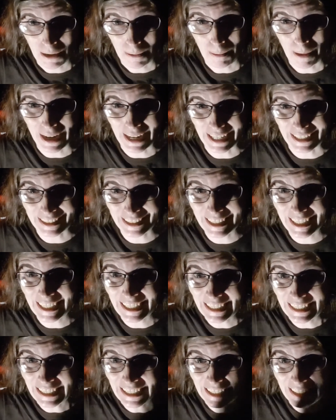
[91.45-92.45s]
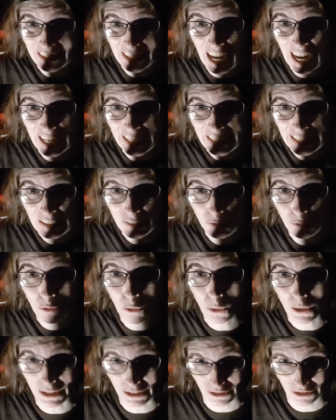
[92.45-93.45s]
by a teeny tiny
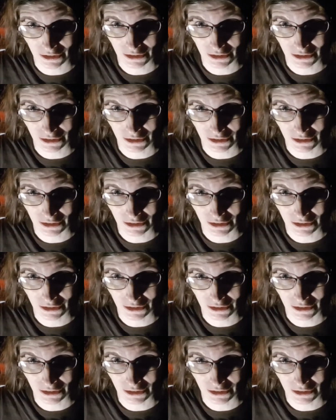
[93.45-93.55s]
voice